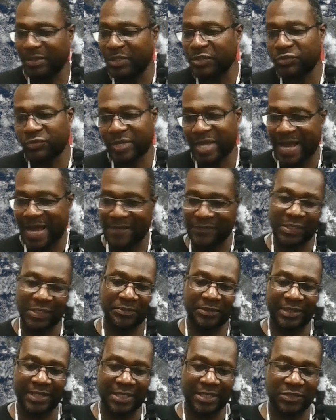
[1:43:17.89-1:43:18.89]
Just make sure you have
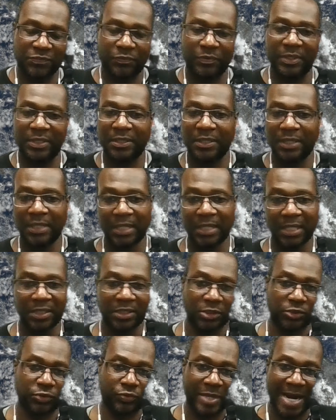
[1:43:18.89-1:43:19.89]
something next week.
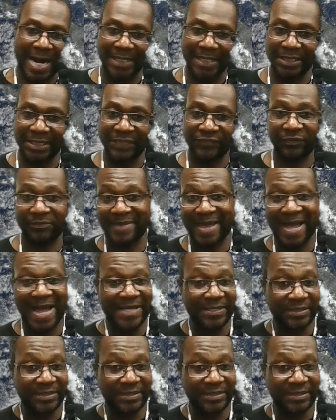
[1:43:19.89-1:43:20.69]
Just try different